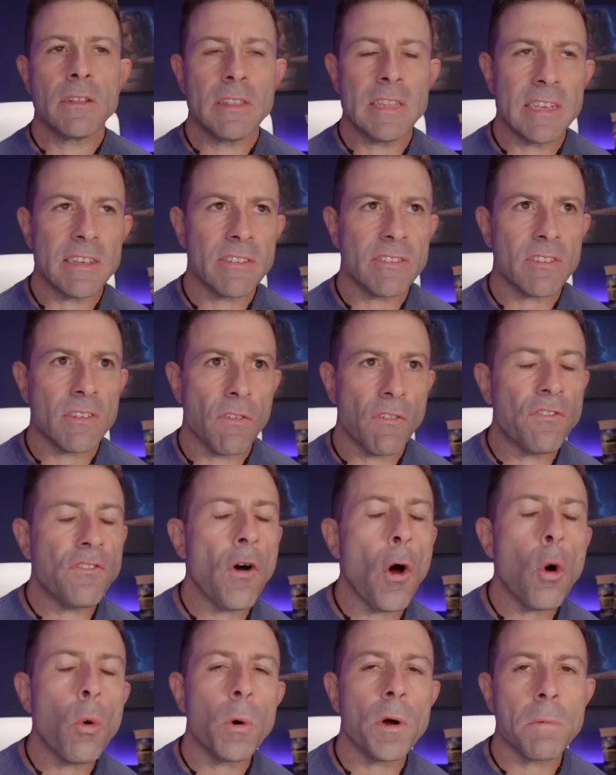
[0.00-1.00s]
this
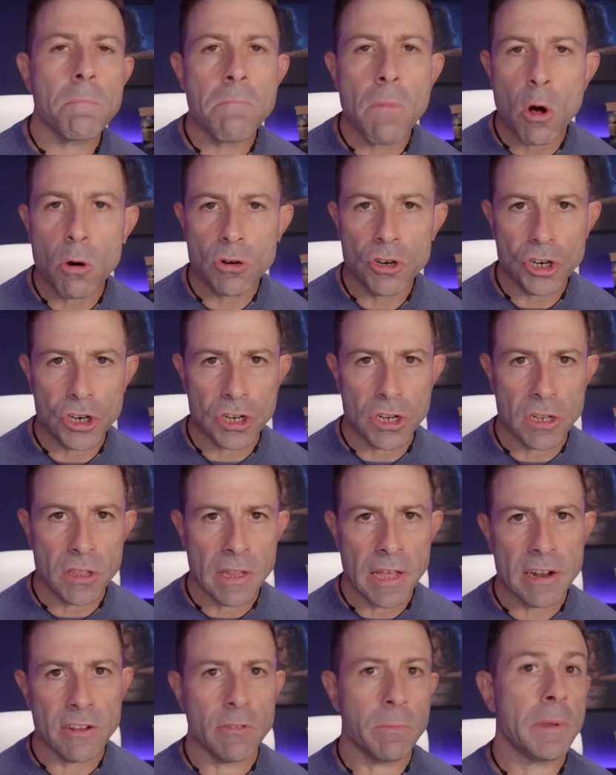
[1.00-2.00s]
forward motion
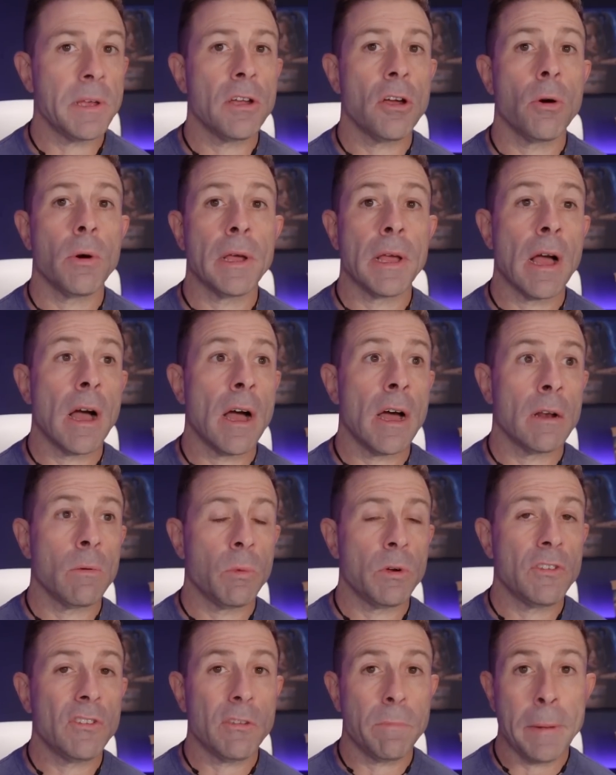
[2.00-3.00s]
that has been going on
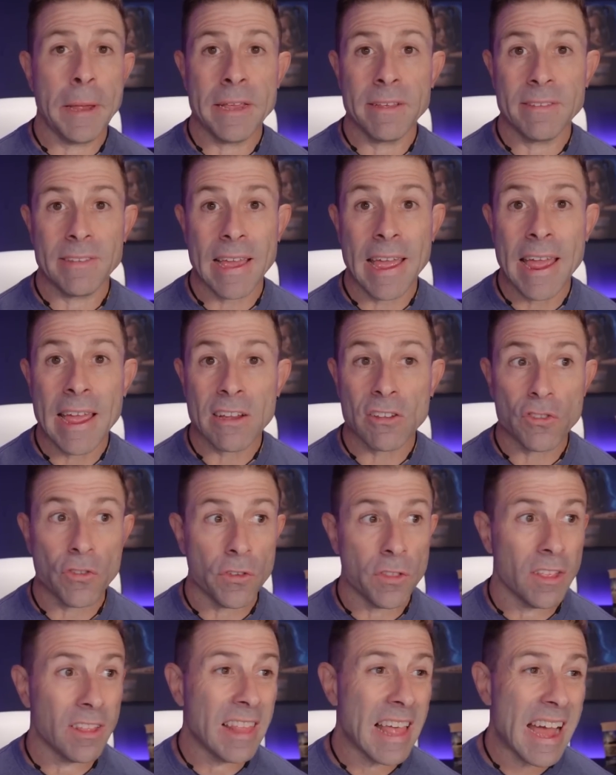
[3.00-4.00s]
with SpaceX for
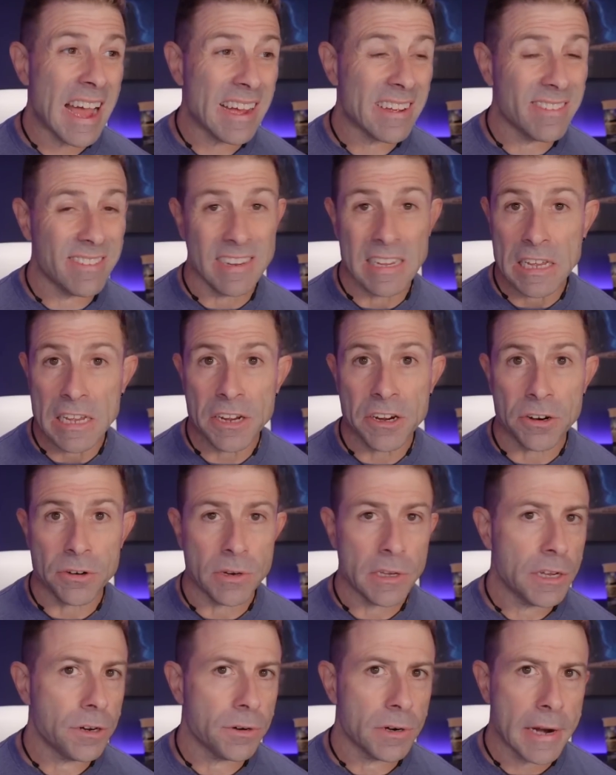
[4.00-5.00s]
the last year,
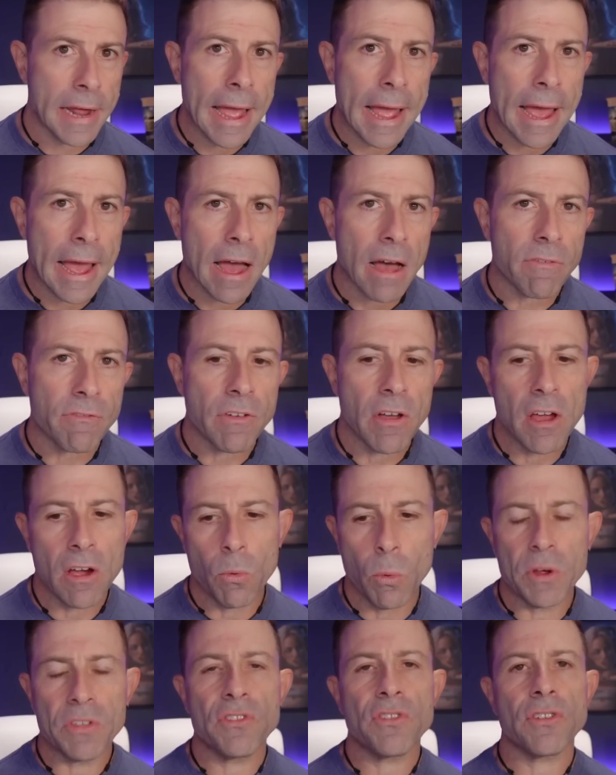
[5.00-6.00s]
year and a half
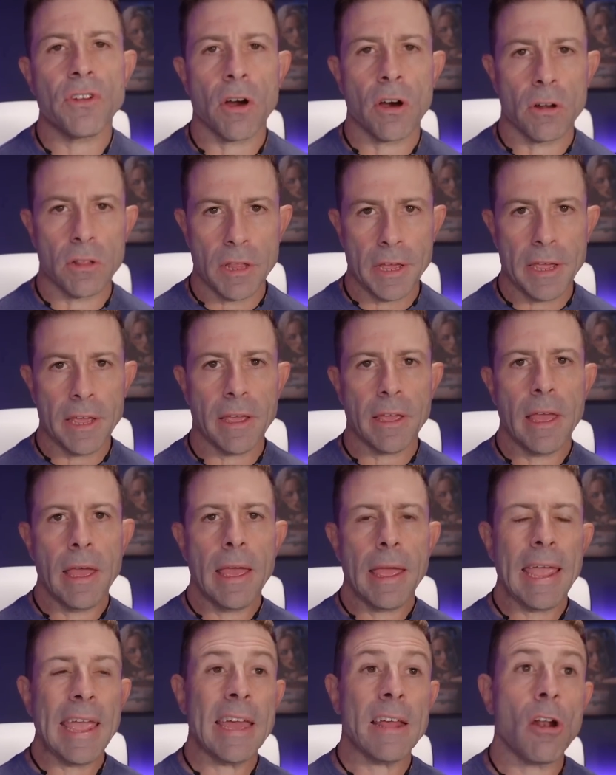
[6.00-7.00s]
with Starlink.
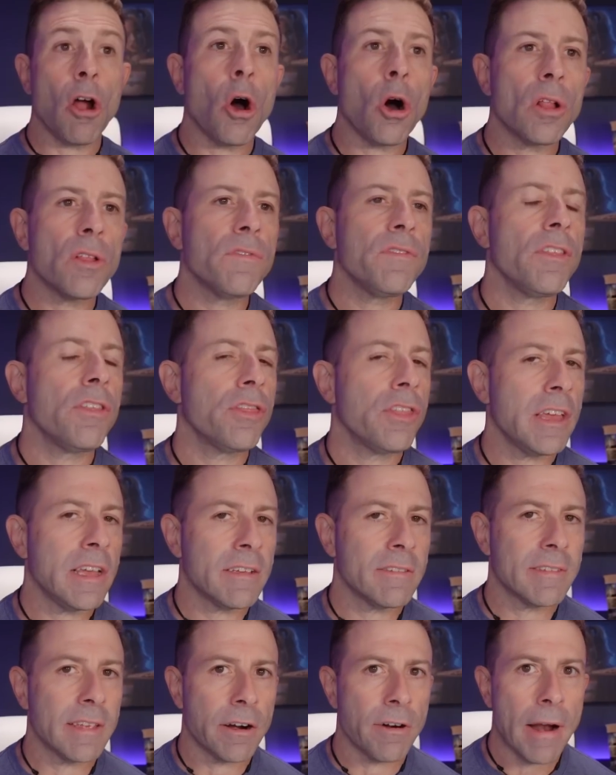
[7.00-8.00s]
And all of the
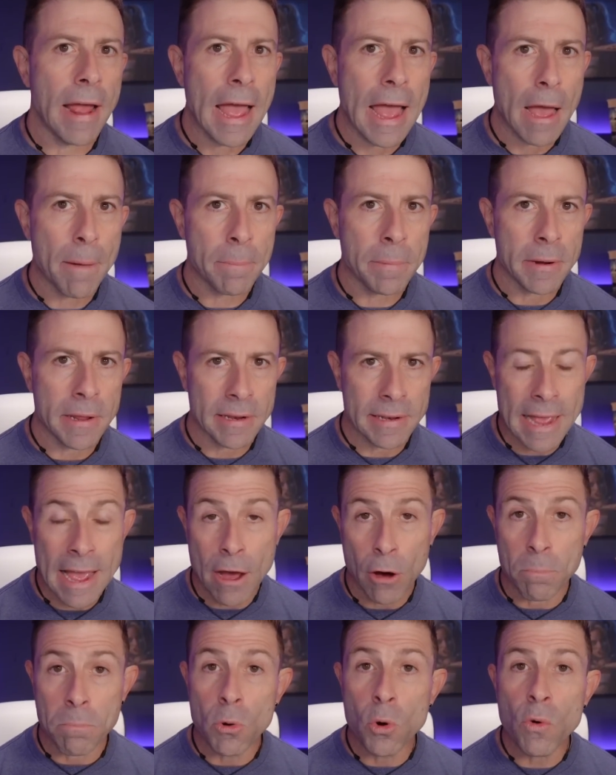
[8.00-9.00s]
things that are happening now,
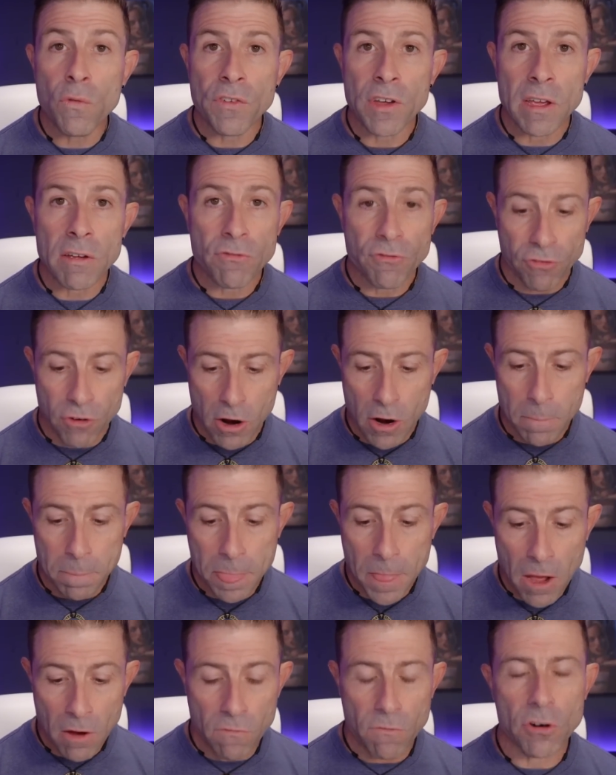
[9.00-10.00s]
moving from
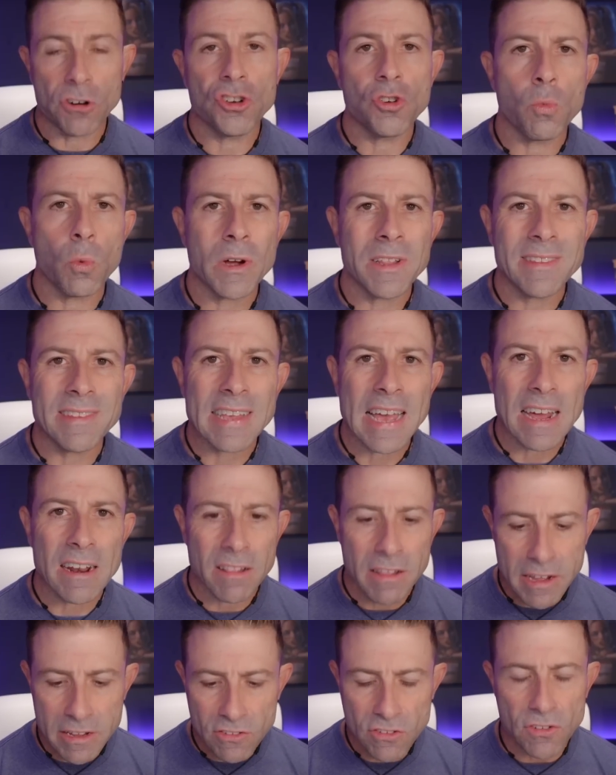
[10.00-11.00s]
version one
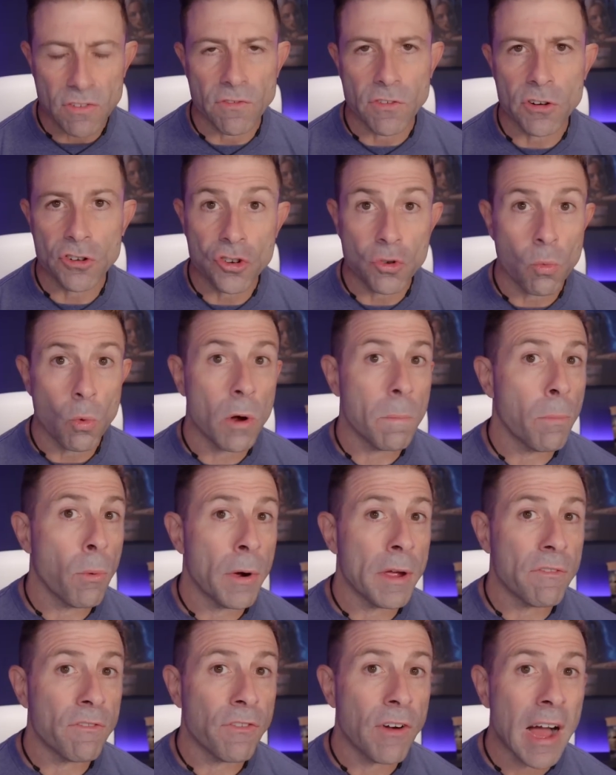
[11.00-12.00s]
satellites to version one
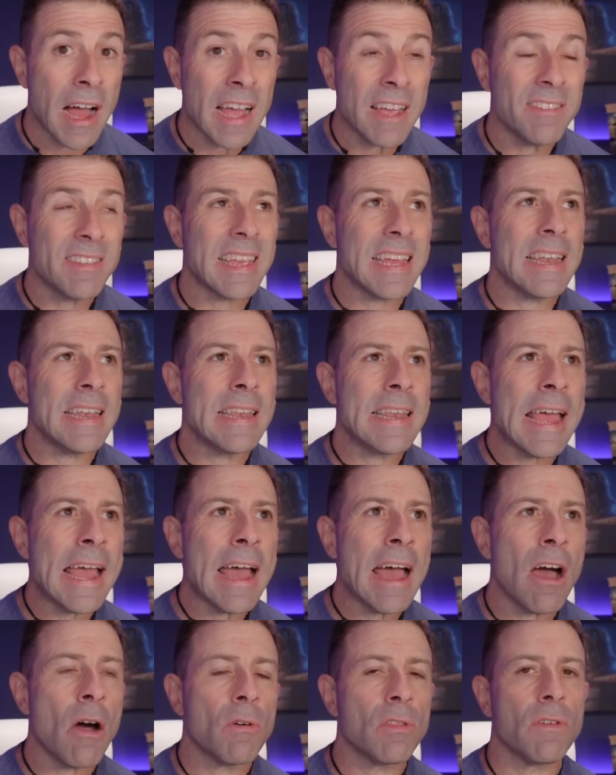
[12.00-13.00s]
point fives, and
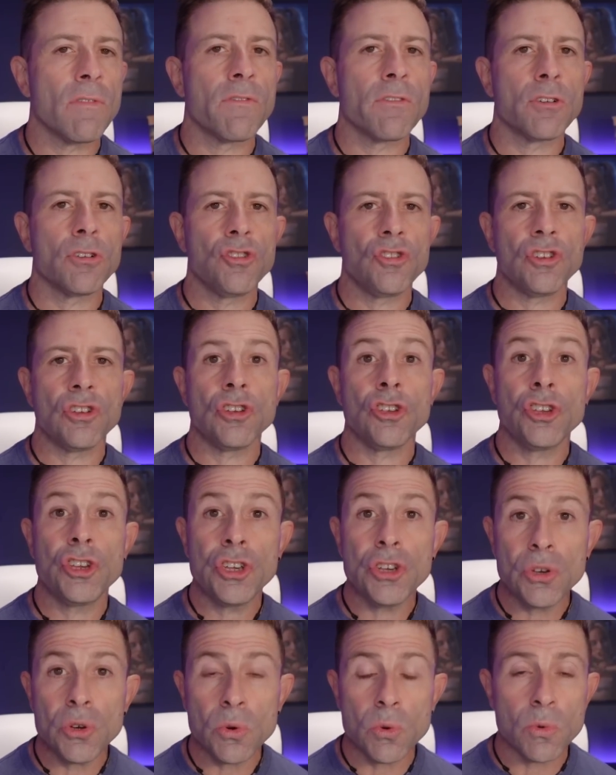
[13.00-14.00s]
now the version
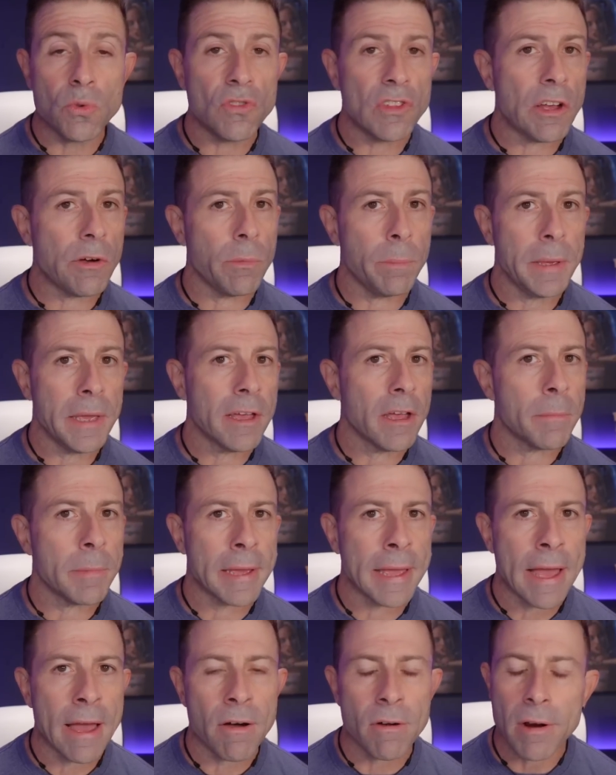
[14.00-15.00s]
twos that will be
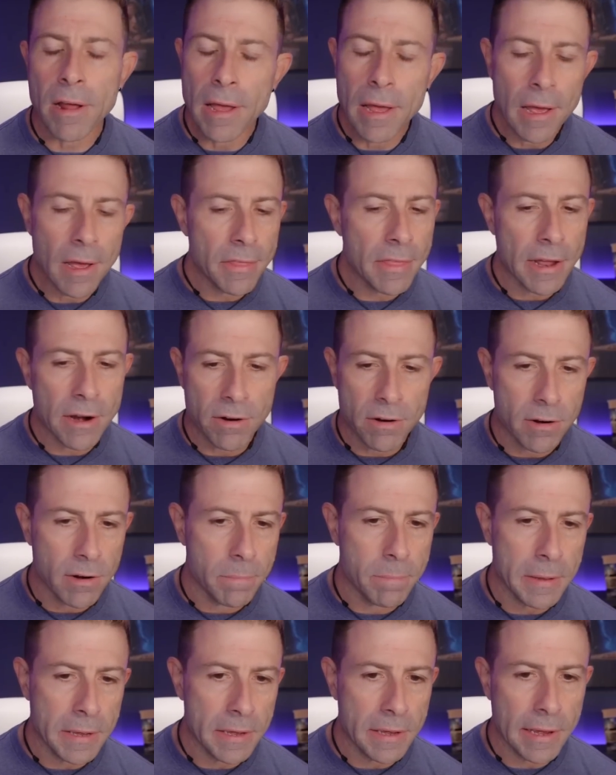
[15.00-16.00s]
coming out that are going to
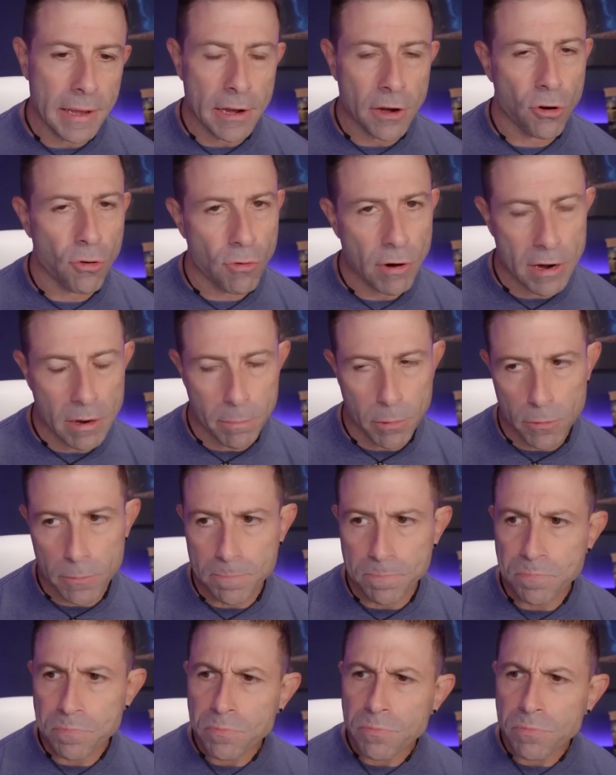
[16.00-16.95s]
be incredible.